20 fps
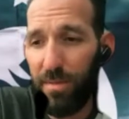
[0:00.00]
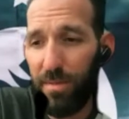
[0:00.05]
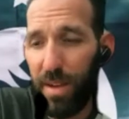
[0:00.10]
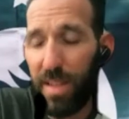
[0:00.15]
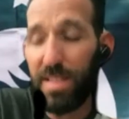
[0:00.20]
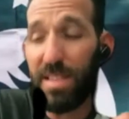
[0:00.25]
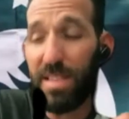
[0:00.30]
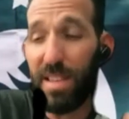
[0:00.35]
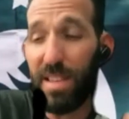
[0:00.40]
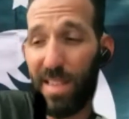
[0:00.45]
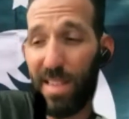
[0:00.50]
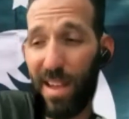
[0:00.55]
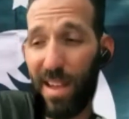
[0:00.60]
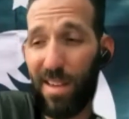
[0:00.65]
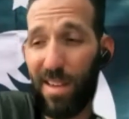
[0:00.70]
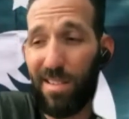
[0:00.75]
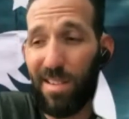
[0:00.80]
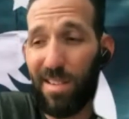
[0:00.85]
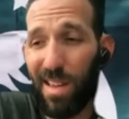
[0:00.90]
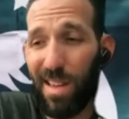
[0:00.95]
I sit
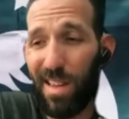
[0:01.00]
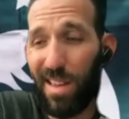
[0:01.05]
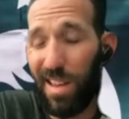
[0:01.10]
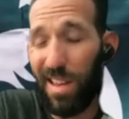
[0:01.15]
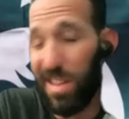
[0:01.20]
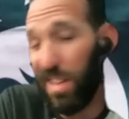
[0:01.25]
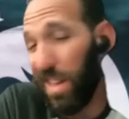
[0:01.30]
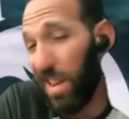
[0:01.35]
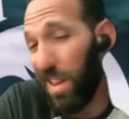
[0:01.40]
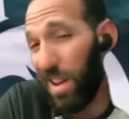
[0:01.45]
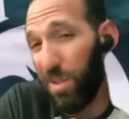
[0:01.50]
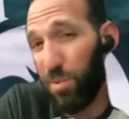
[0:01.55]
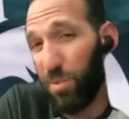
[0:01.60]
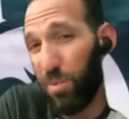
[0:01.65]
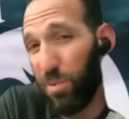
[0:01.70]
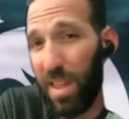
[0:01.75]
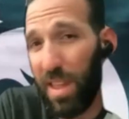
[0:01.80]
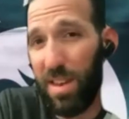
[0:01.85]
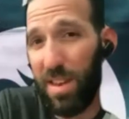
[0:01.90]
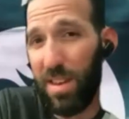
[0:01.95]
down and I
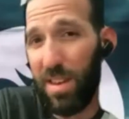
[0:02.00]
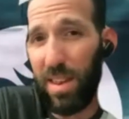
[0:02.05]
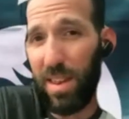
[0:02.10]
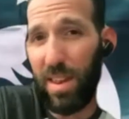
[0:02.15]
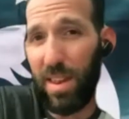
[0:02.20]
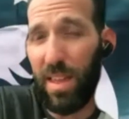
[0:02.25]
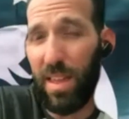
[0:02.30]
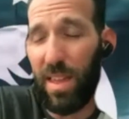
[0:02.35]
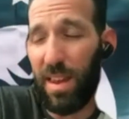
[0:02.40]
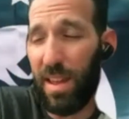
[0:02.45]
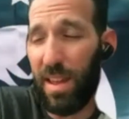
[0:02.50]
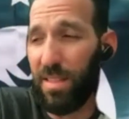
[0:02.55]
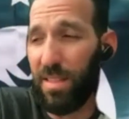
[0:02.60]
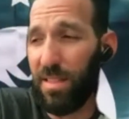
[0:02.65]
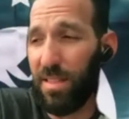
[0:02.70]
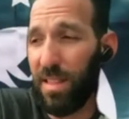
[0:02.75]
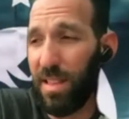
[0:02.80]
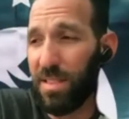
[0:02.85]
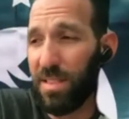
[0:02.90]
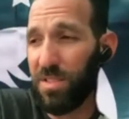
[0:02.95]
write, and
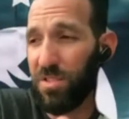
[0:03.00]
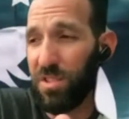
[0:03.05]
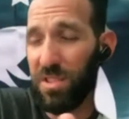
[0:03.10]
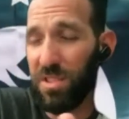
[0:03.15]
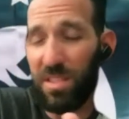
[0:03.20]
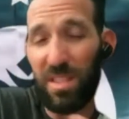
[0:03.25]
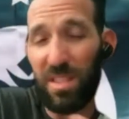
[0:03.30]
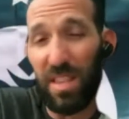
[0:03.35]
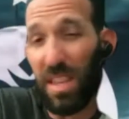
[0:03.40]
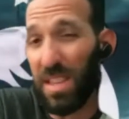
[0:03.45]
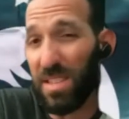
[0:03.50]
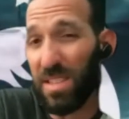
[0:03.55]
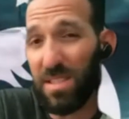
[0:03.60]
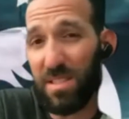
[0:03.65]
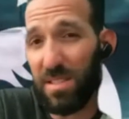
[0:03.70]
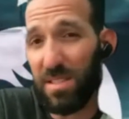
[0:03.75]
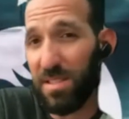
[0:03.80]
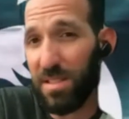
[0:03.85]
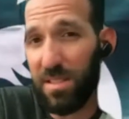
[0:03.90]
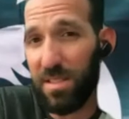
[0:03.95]
it's just
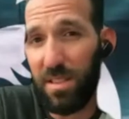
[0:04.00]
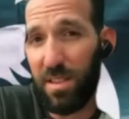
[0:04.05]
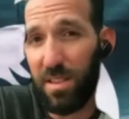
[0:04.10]
lists.